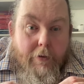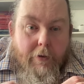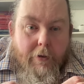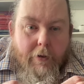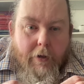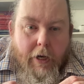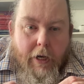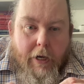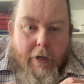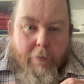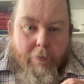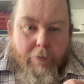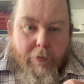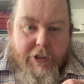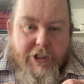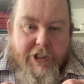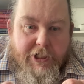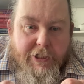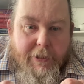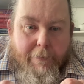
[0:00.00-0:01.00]

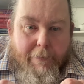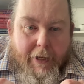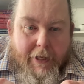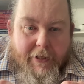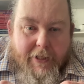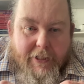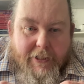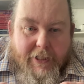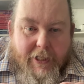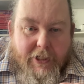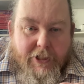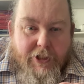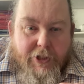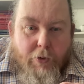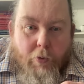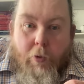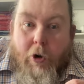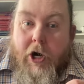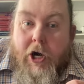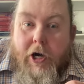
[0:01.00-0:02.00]
which is the bit that does the
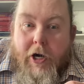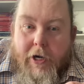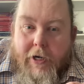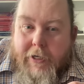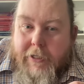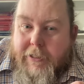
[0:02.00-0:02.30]
work,